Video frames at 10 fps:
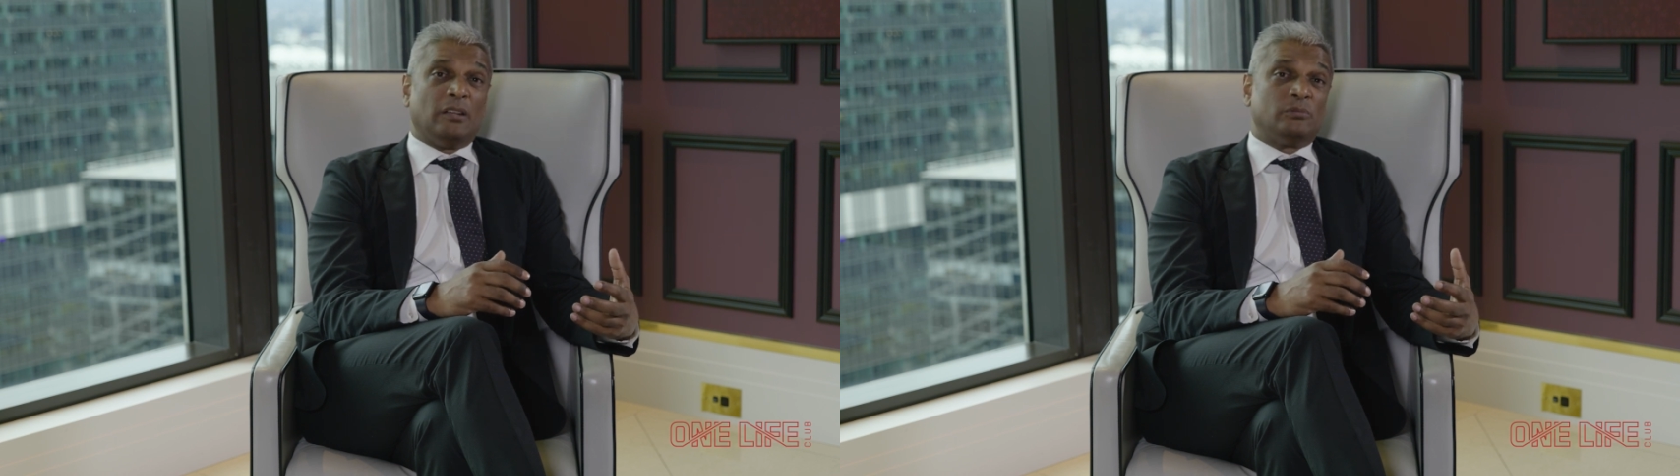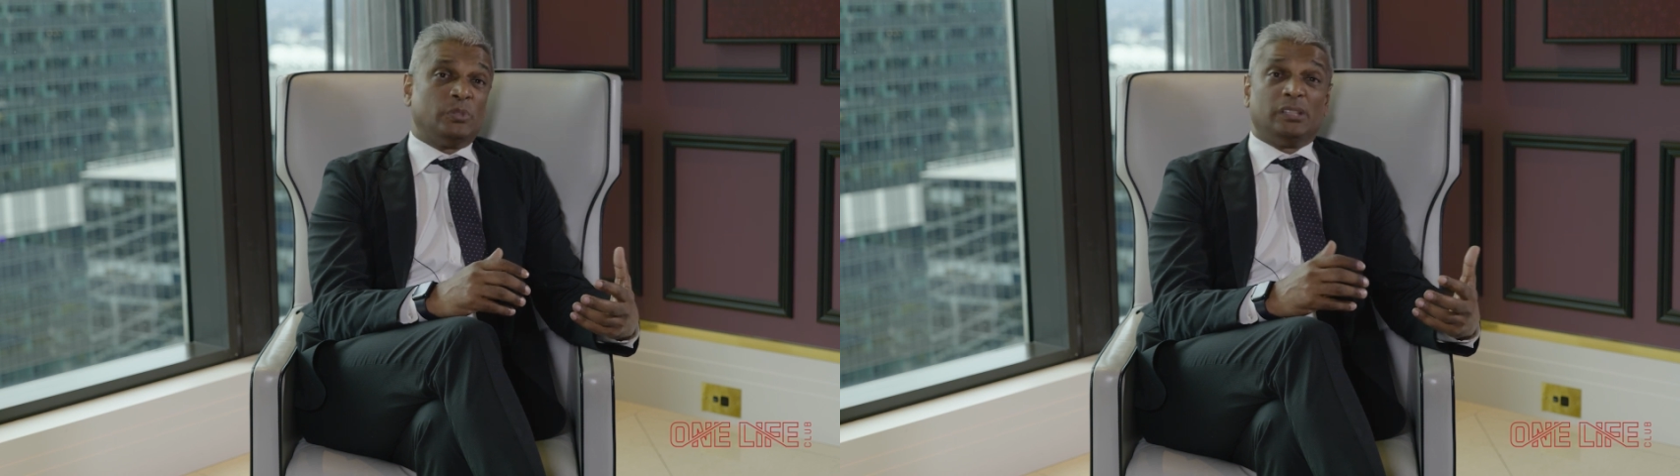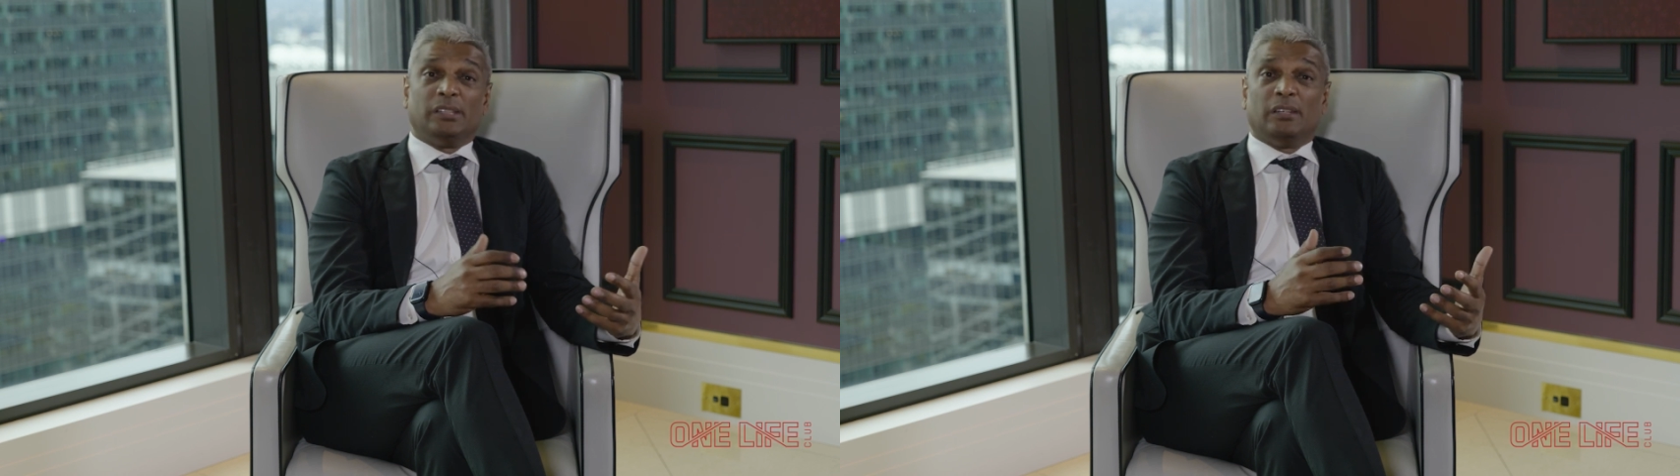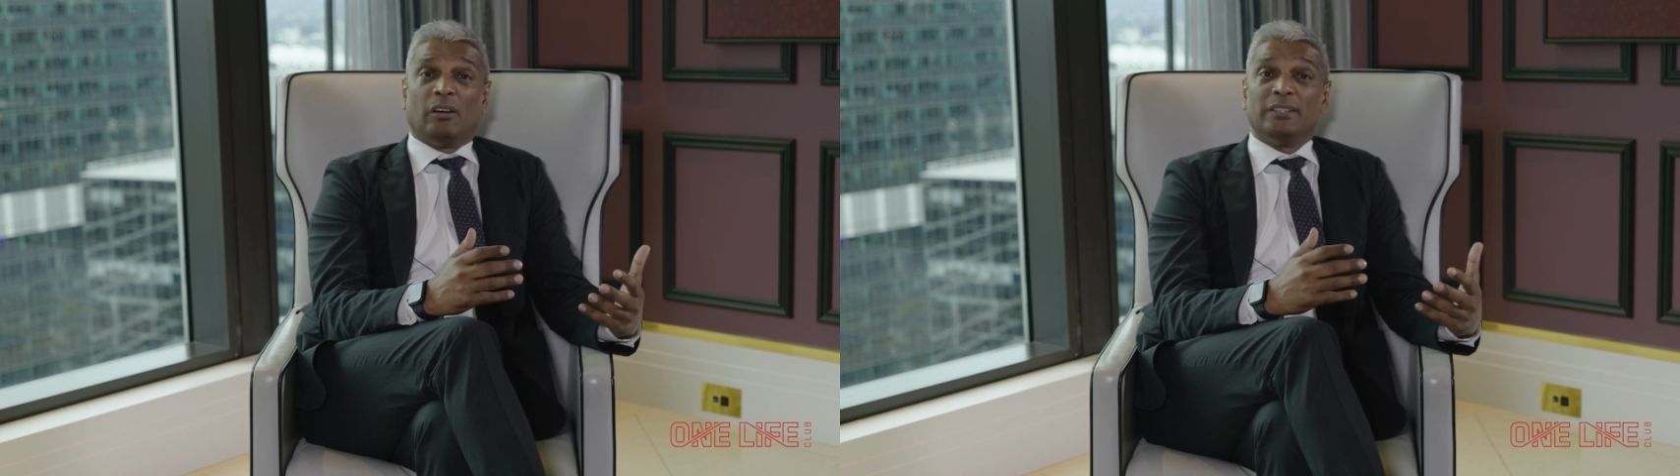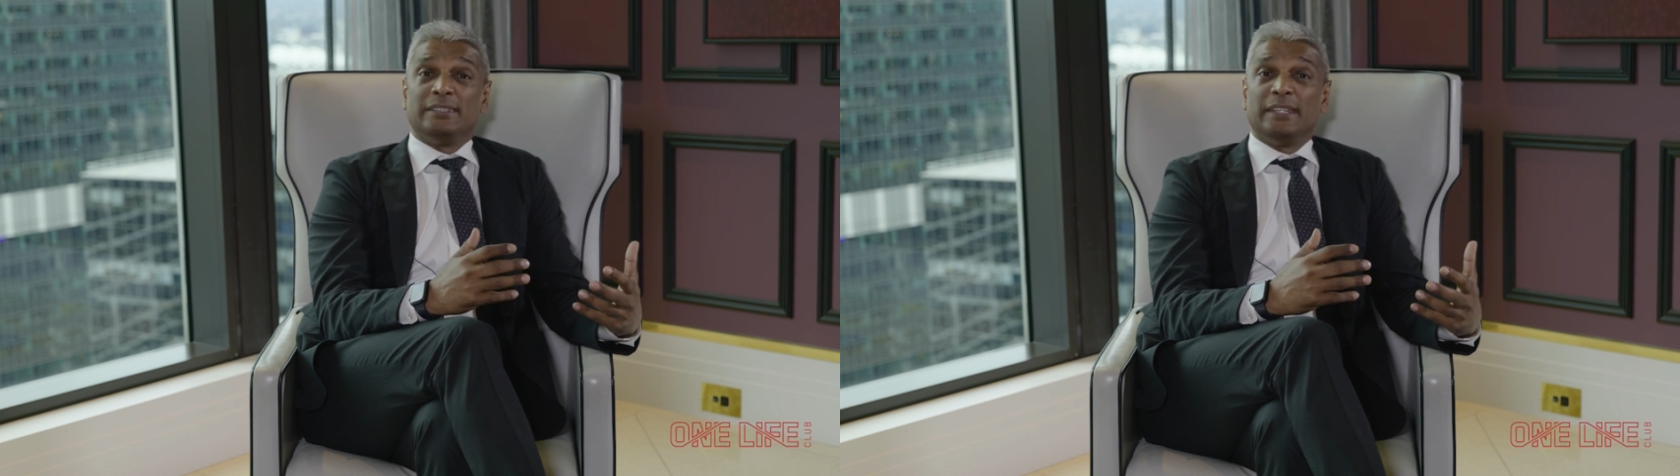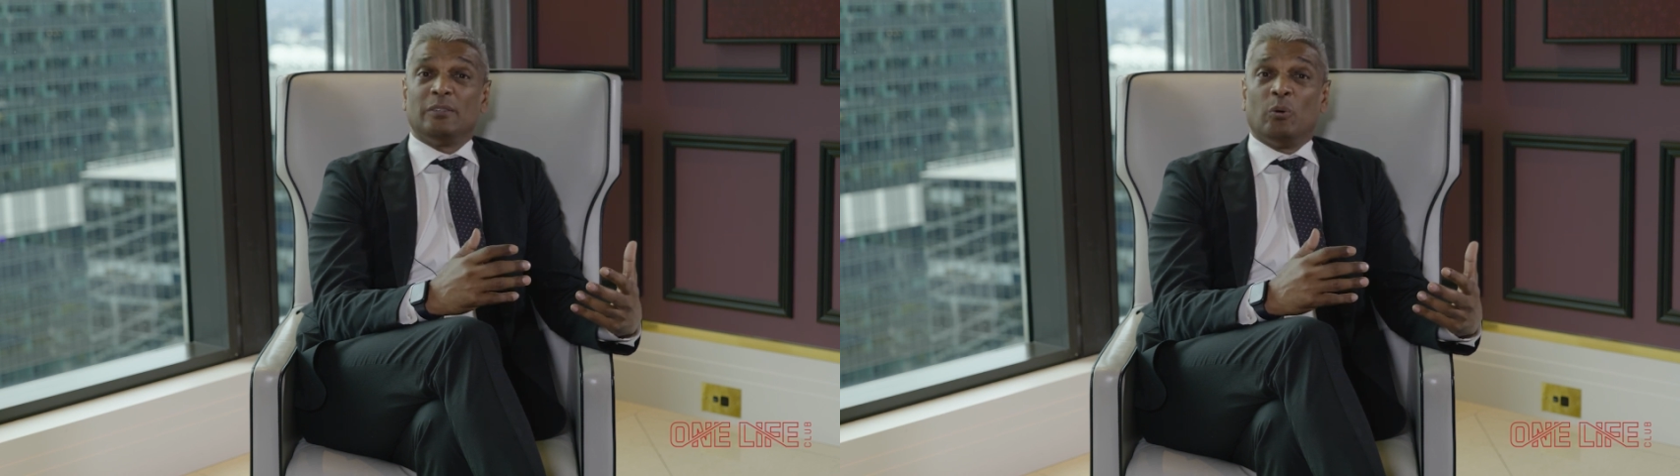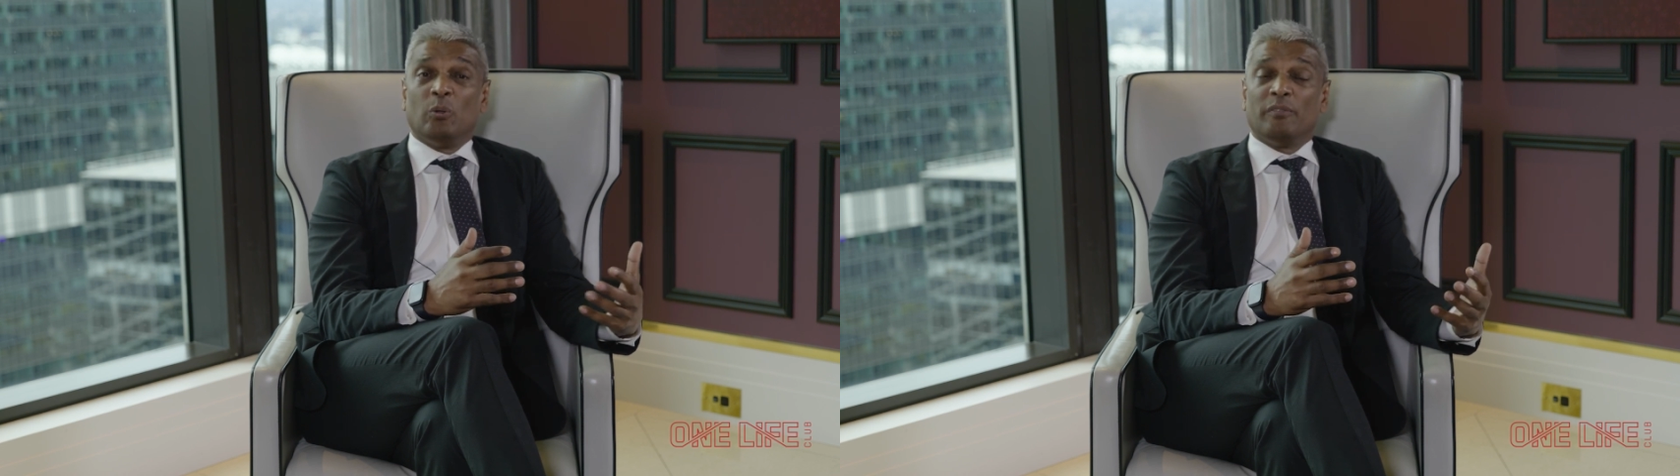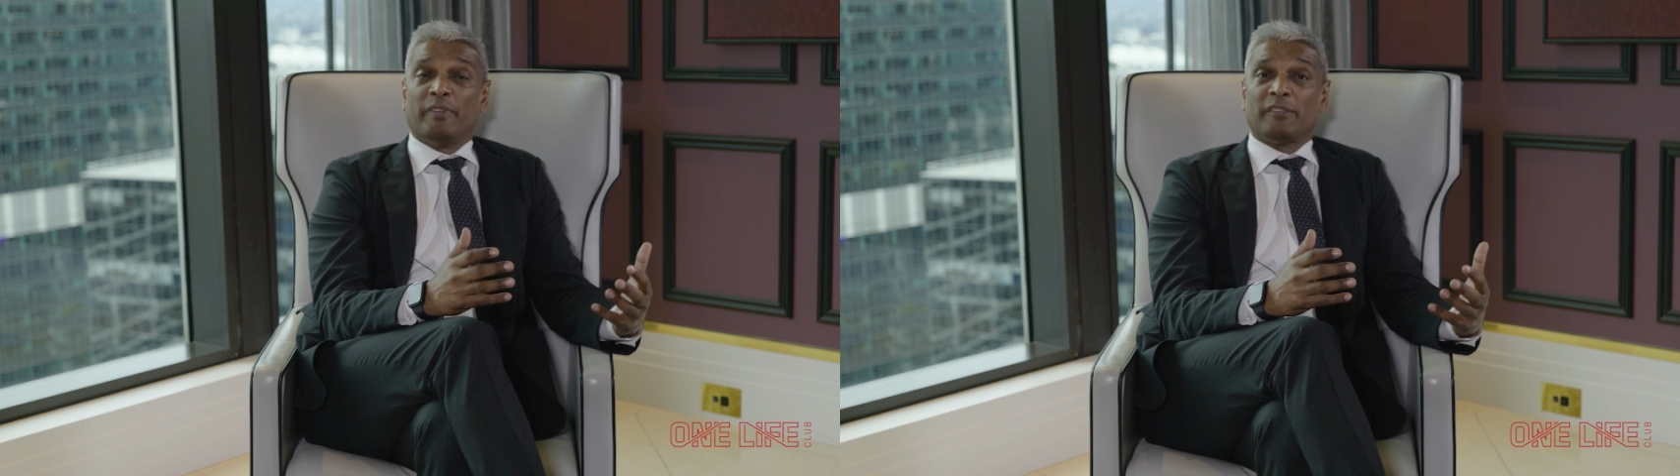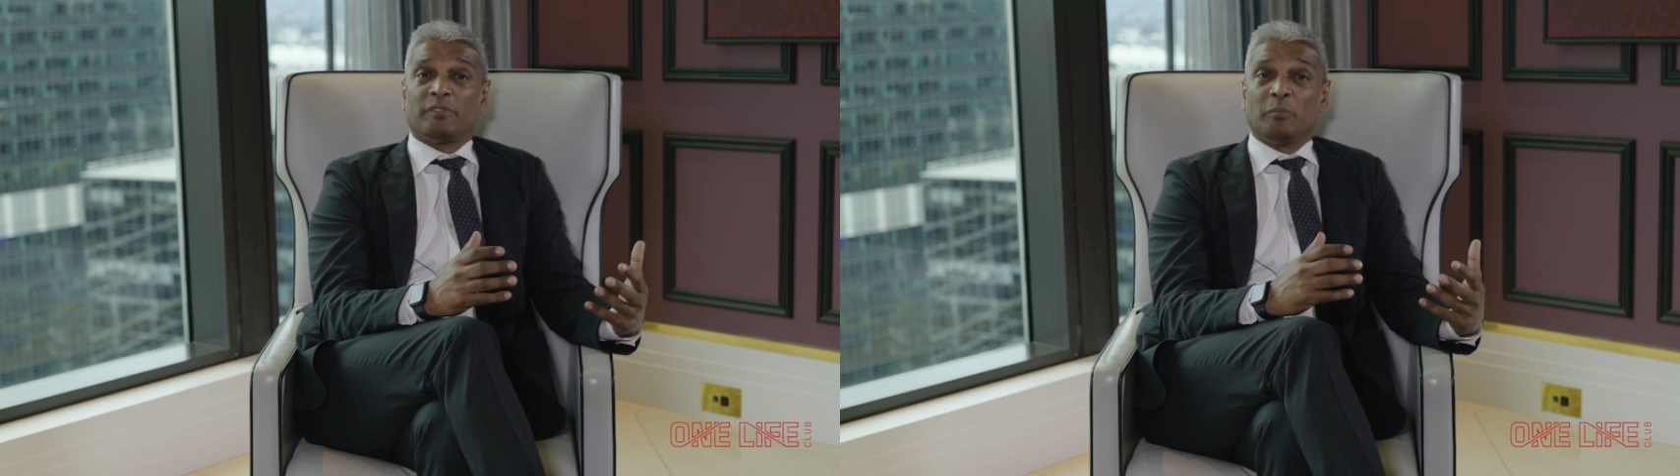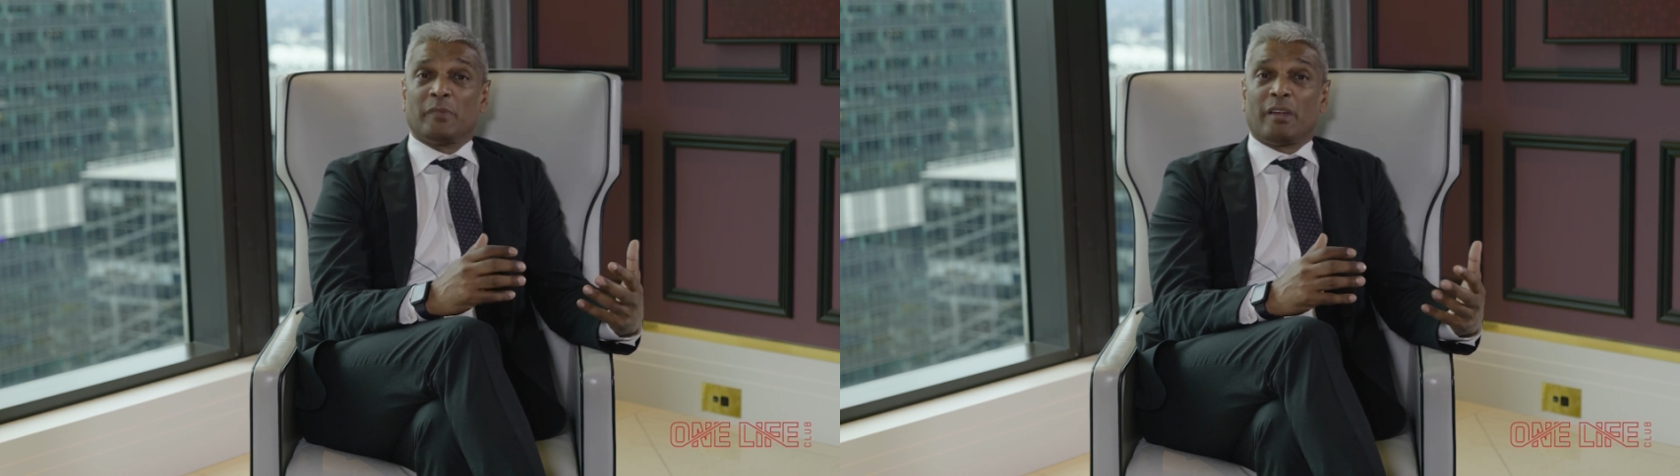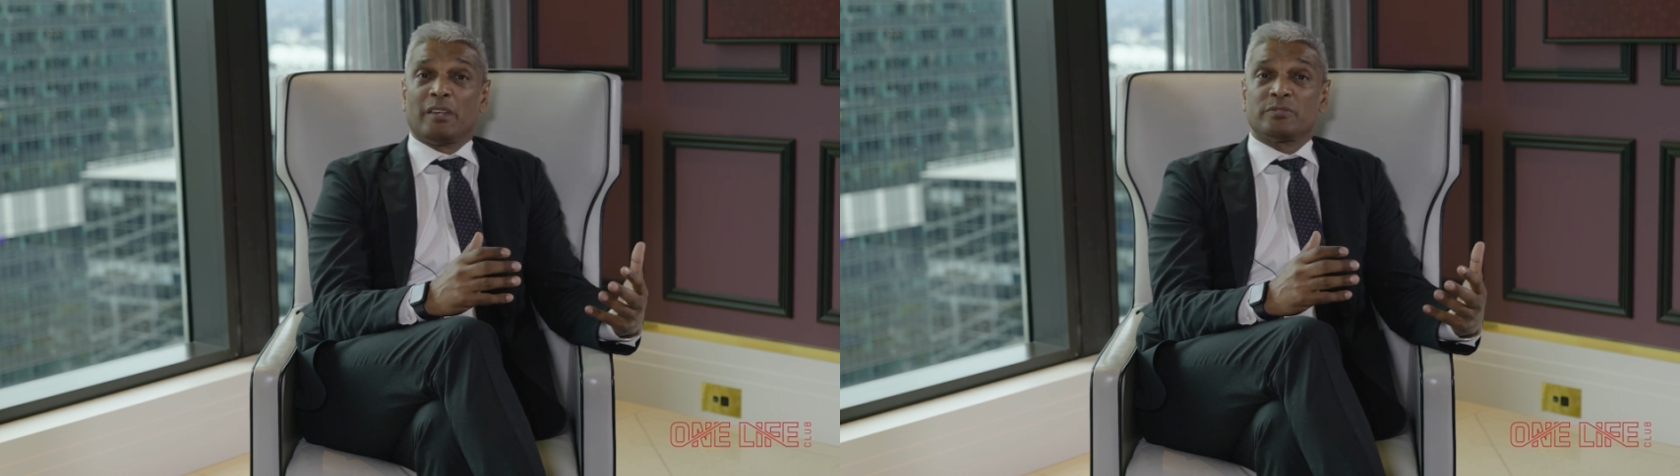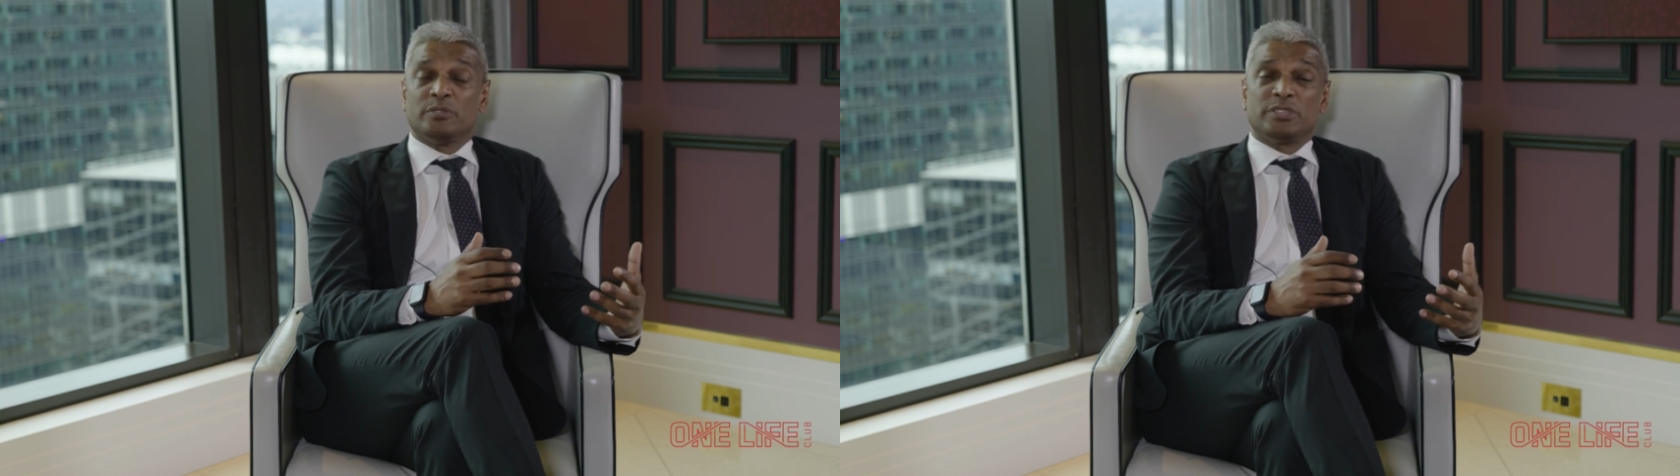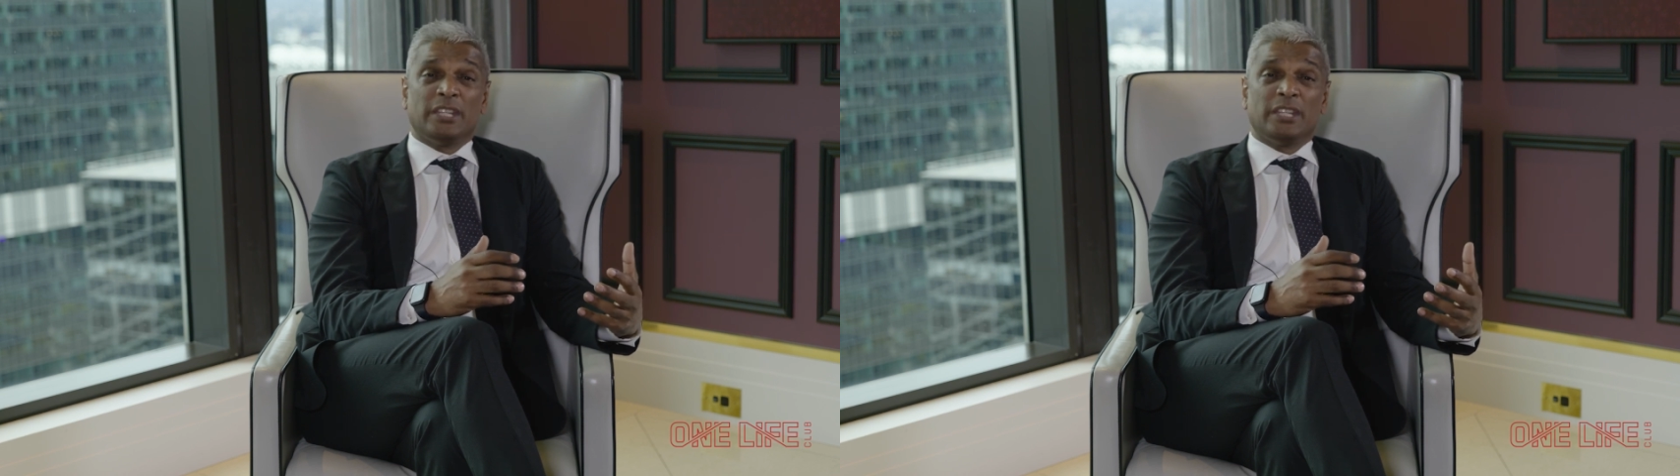really, I did all of that from grassroots,